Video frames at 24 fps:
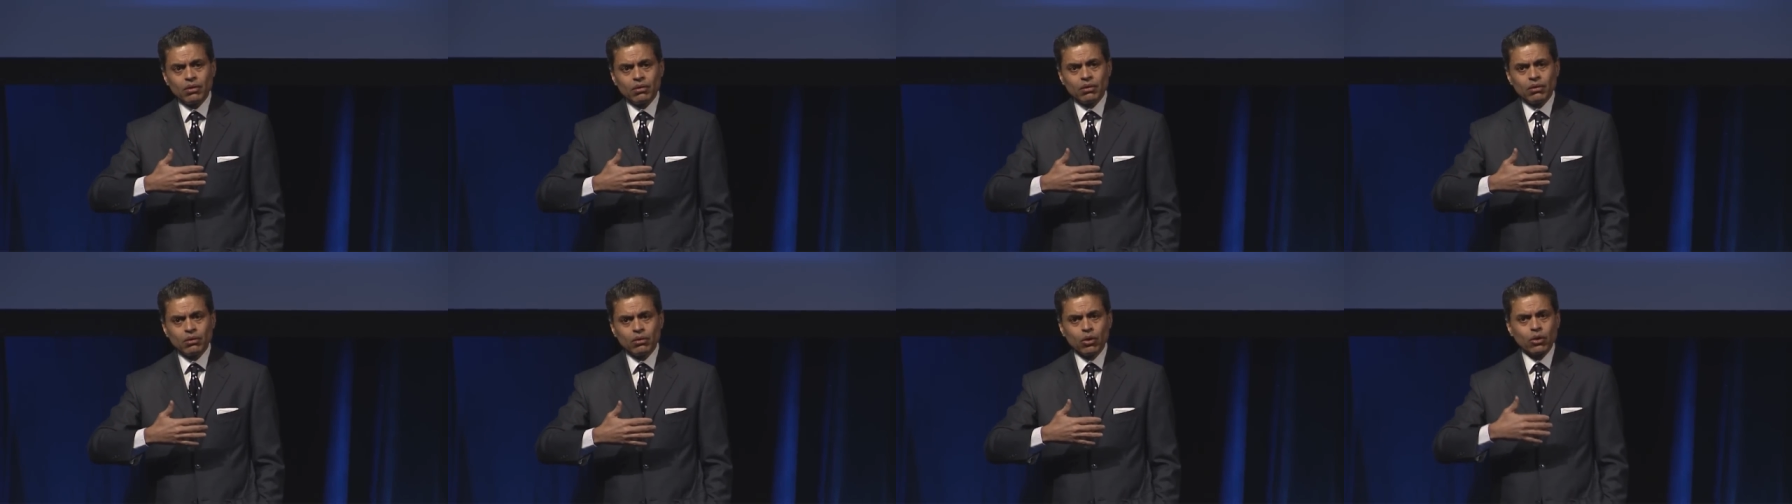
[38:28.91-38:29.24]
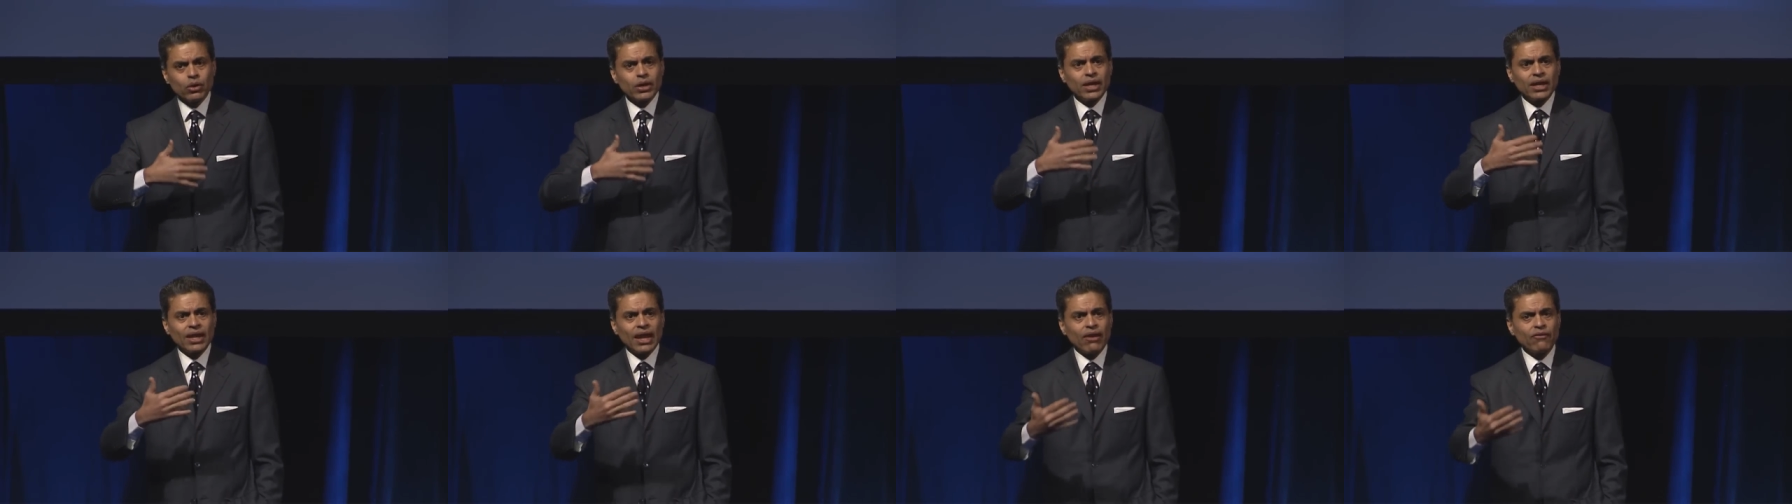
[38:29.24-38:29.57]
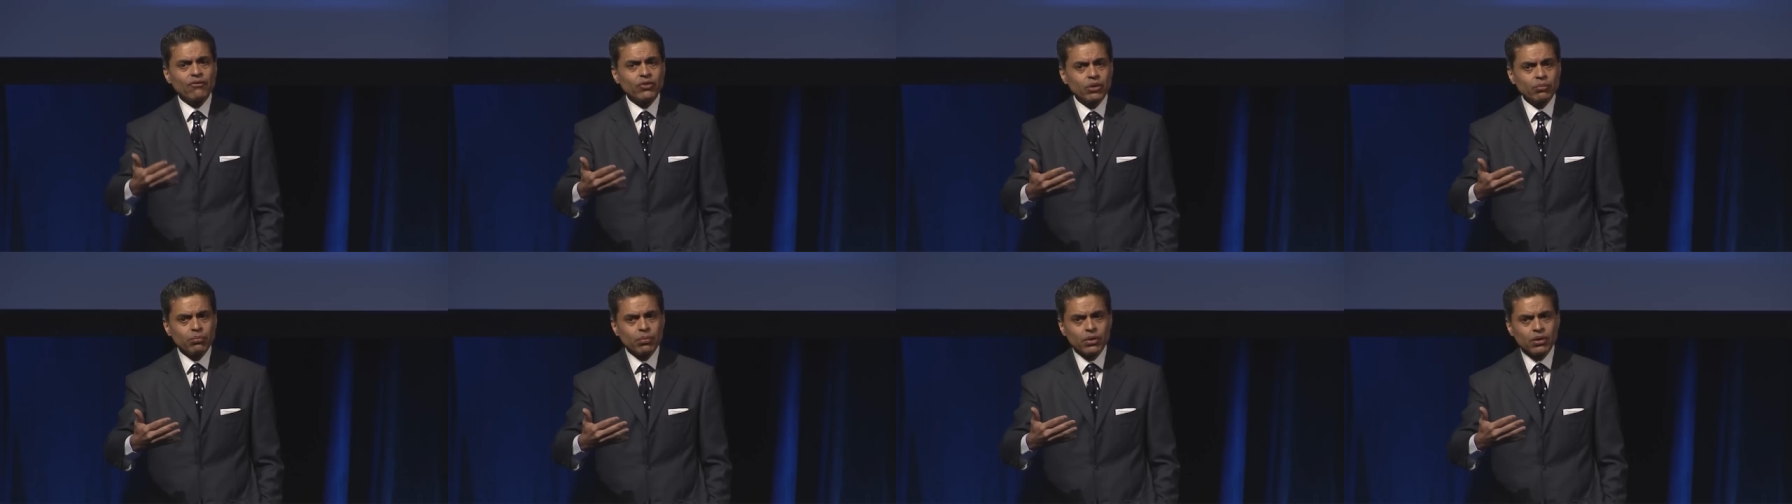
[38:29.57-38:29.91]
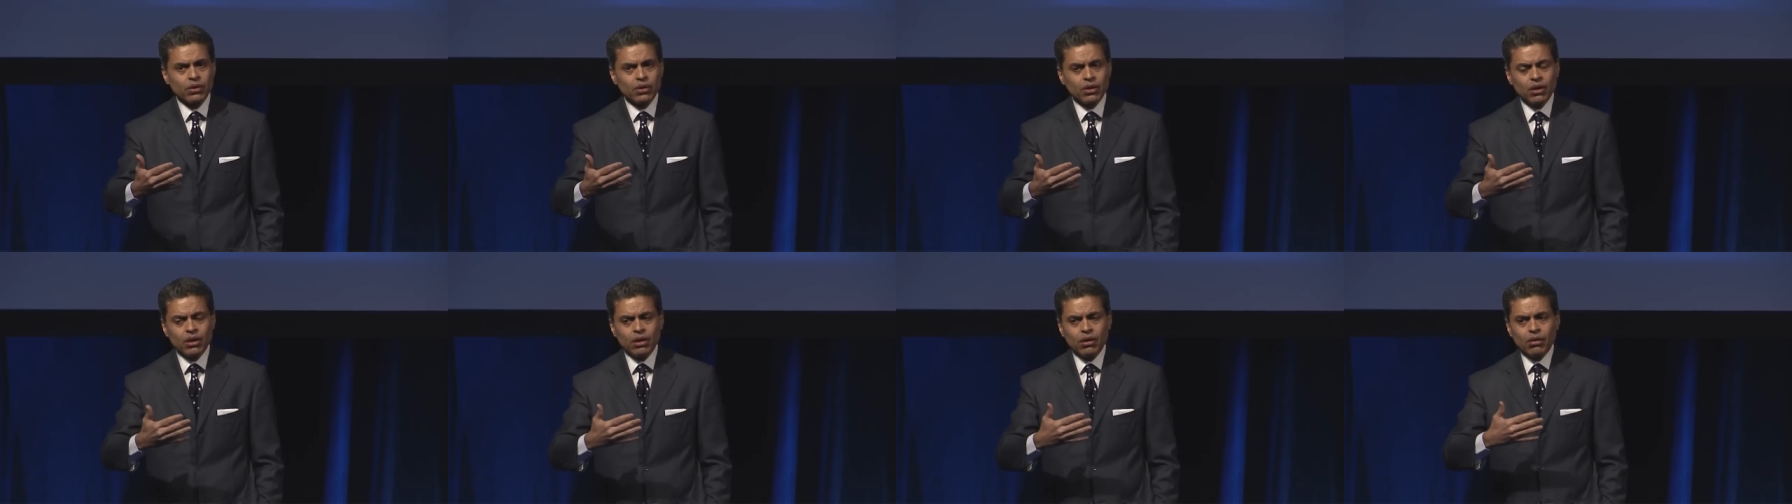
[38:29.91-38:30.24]
look
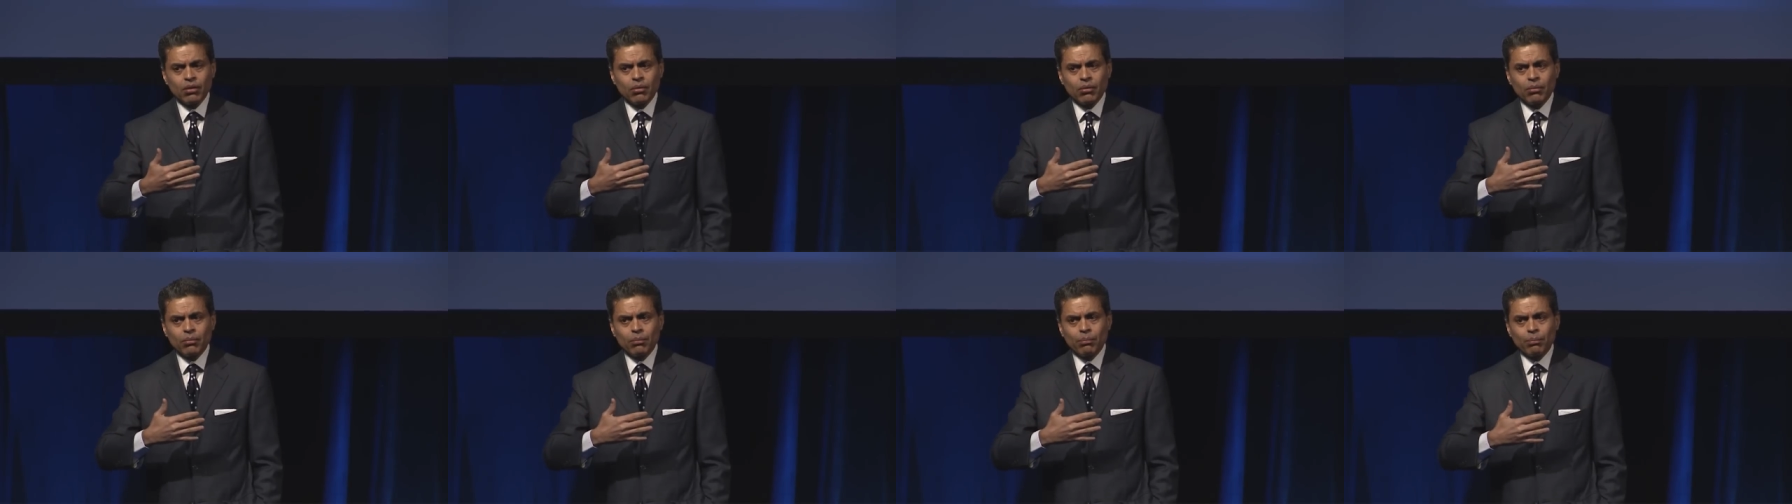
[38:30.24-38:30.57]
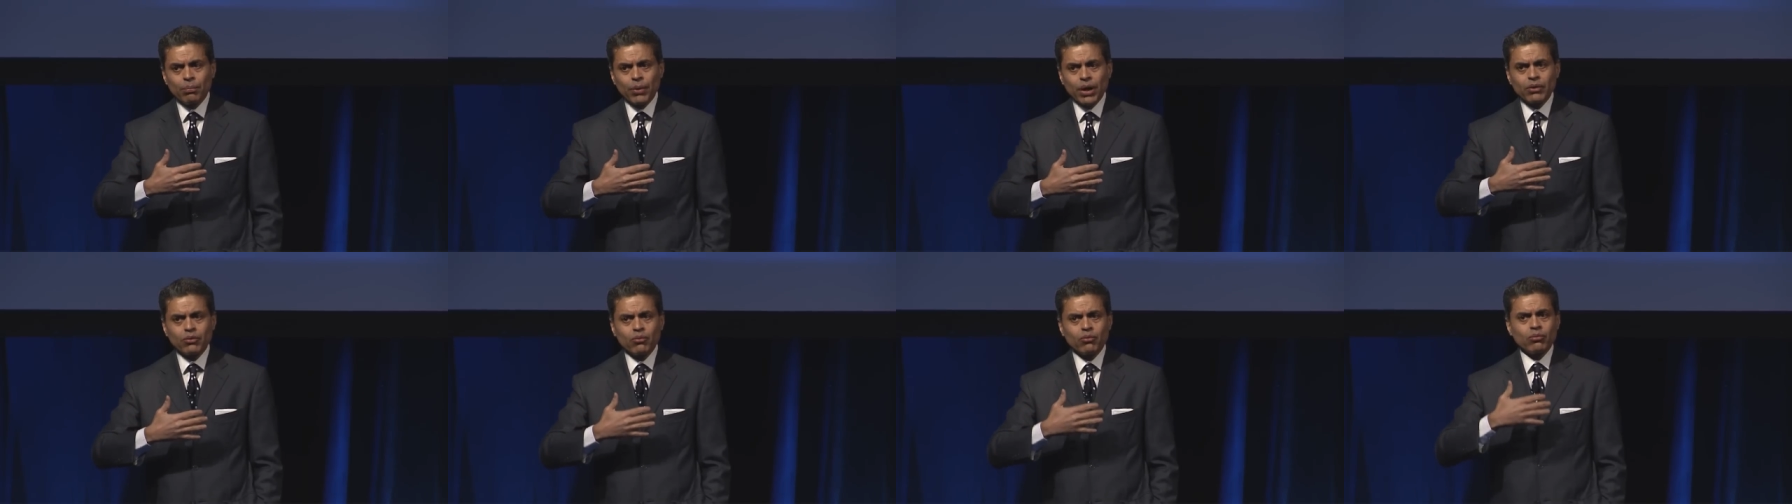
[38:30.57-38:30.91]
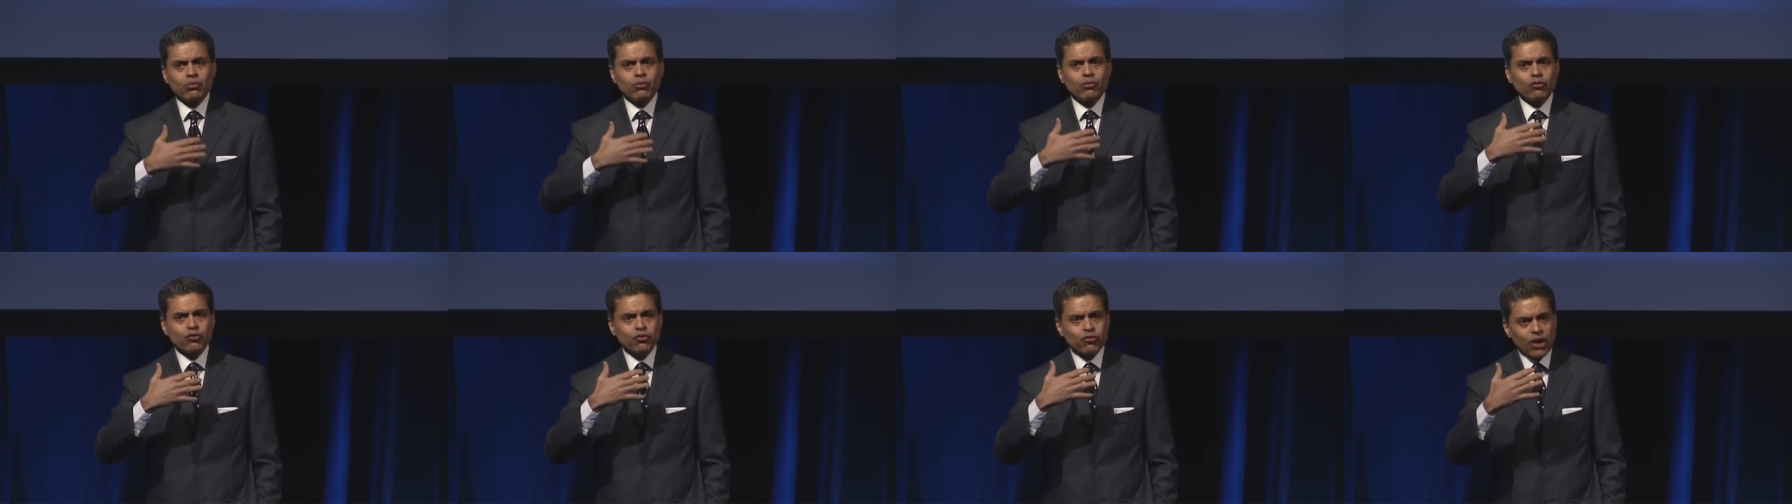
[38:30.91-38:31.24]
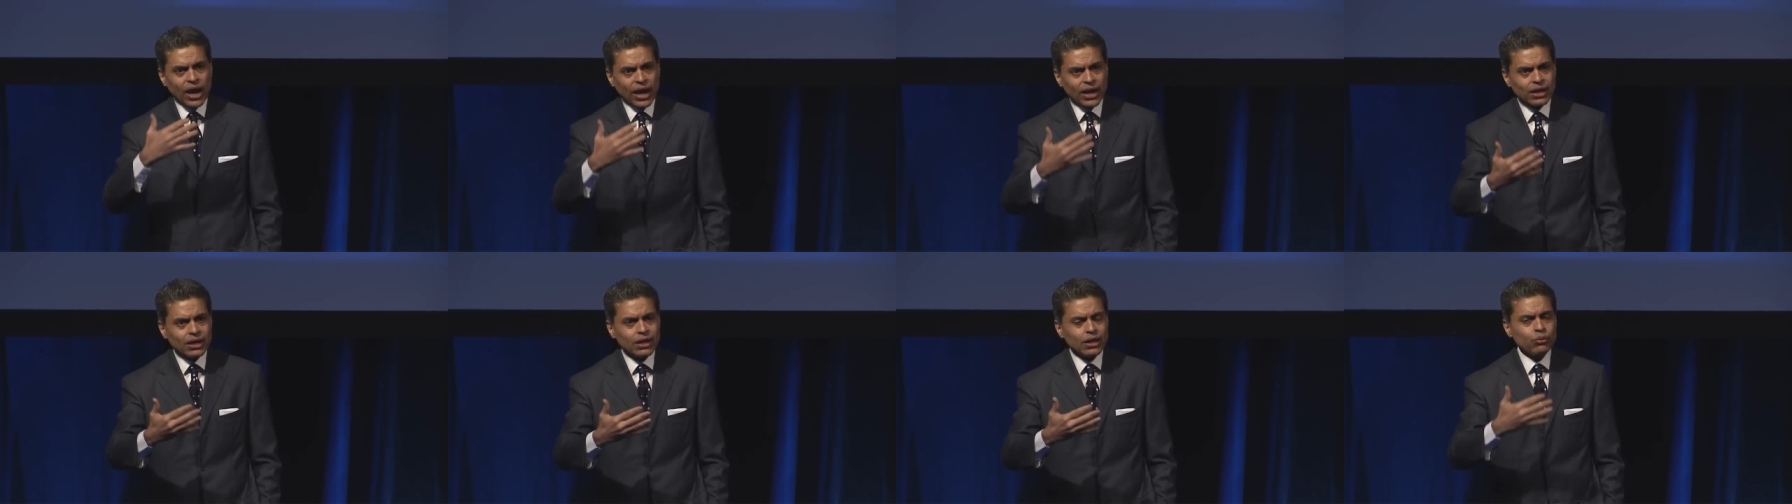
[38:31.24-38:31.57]
inevitable, but
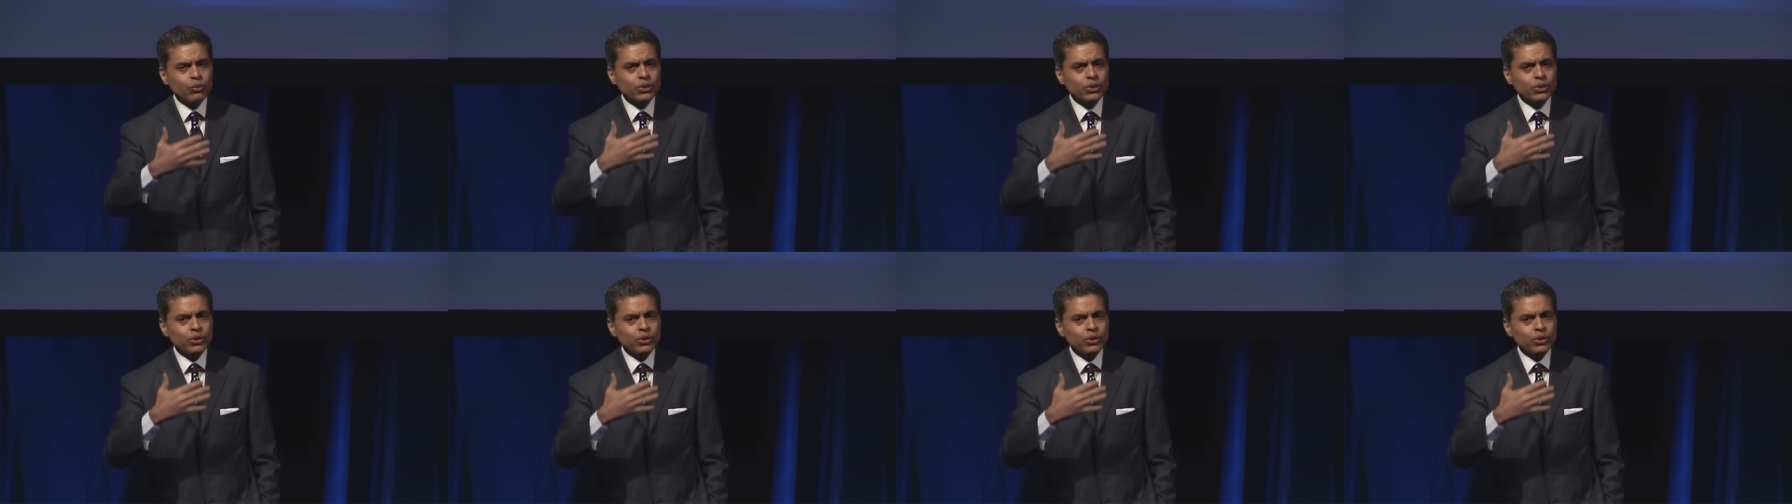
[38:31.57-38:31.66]
frankly,